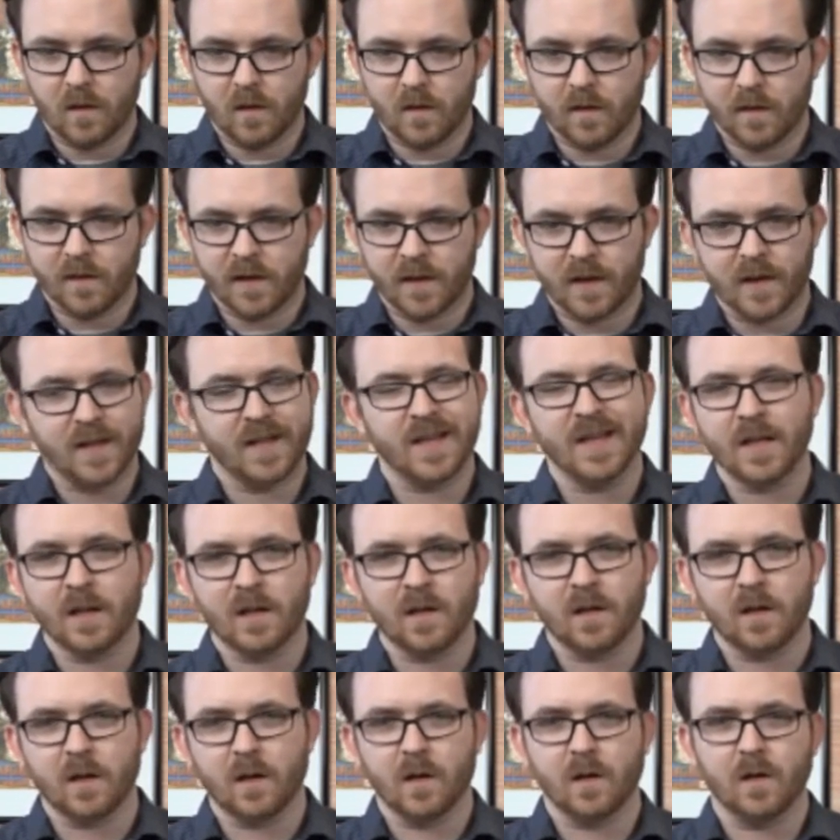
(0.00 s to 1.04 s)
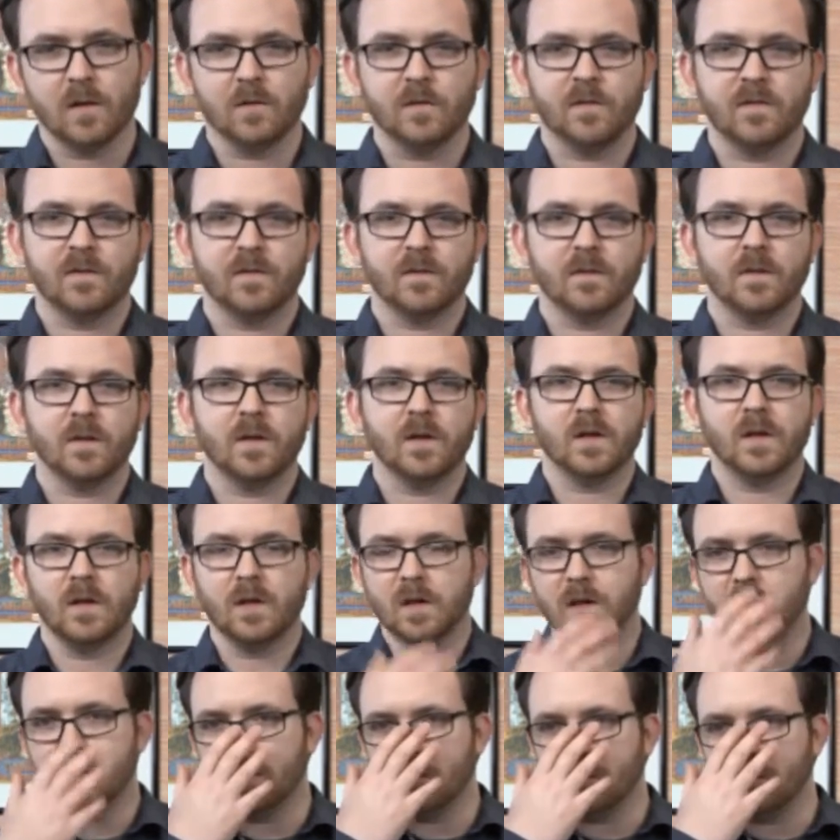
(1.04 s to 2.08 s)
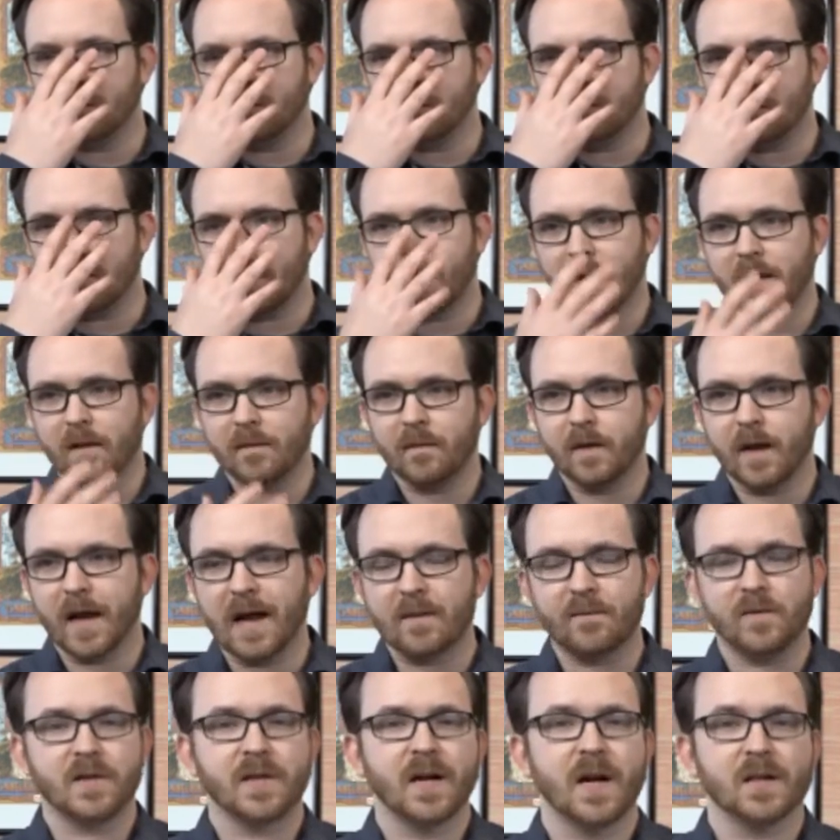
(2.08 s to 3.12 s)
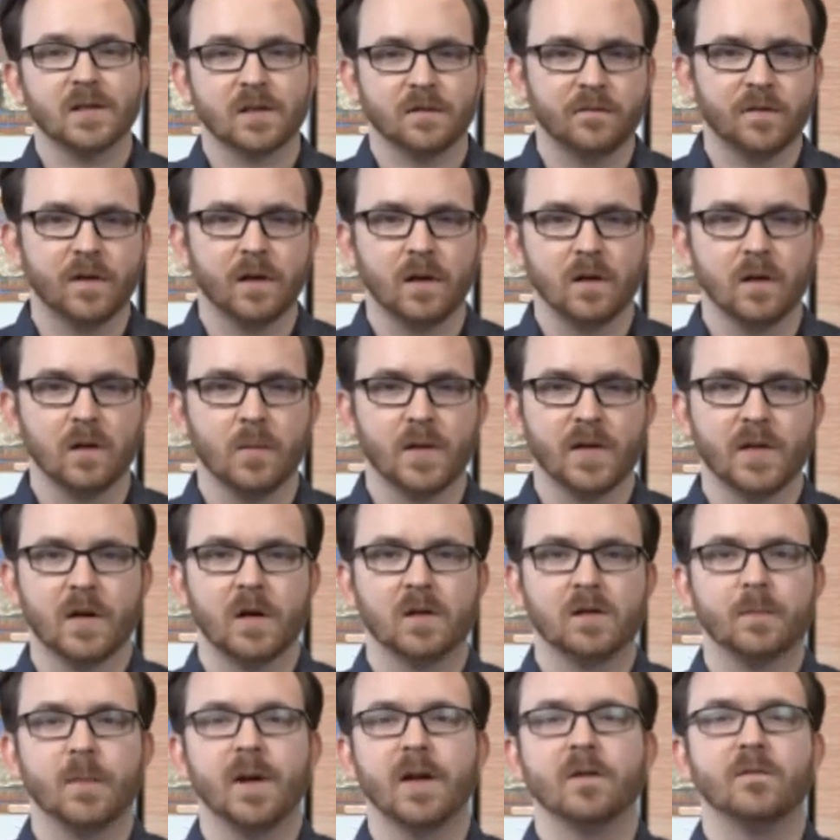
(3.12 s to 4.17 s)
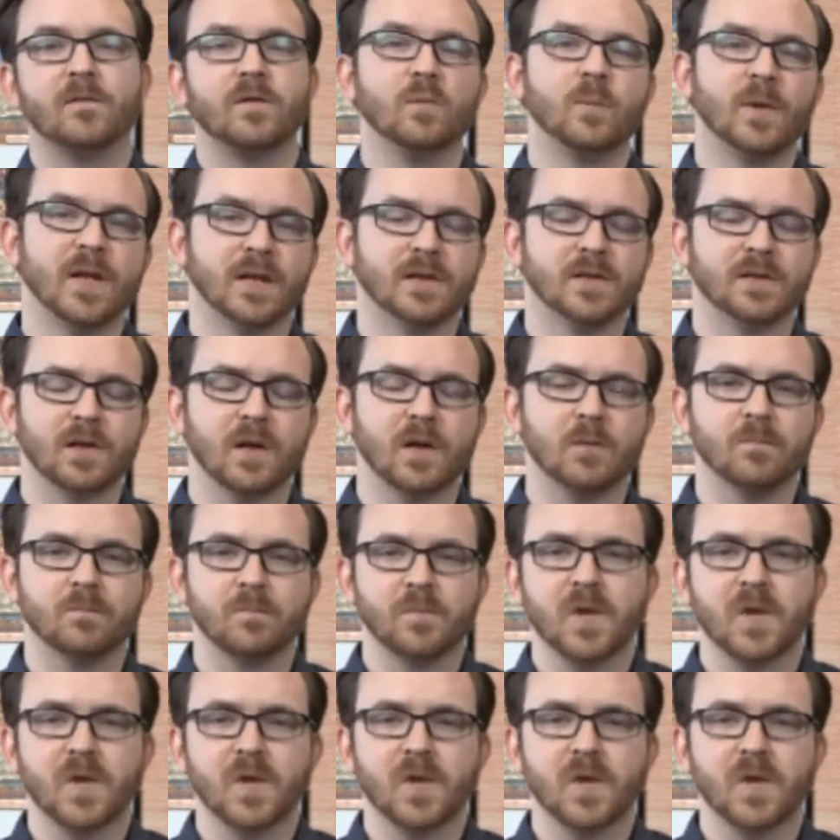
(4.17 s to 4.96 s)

Think again of the advertising funnel that we talked about a few minutes ago.